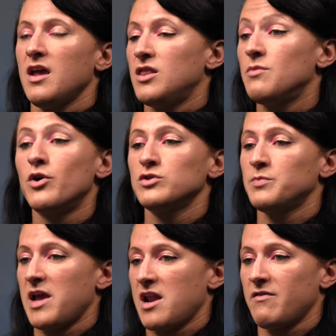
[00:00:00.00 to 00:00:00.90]
in the
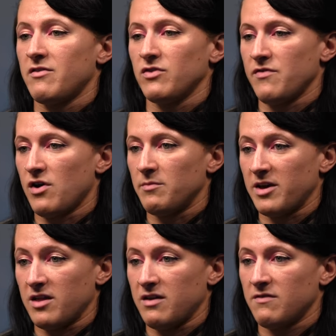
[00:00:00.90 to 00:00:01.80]
most pain I've ever felt
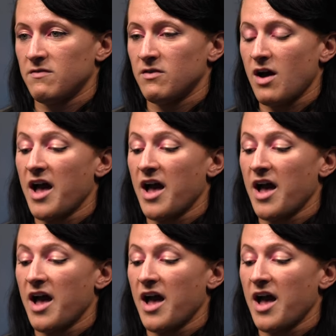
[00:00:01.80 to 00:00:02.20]
in my life.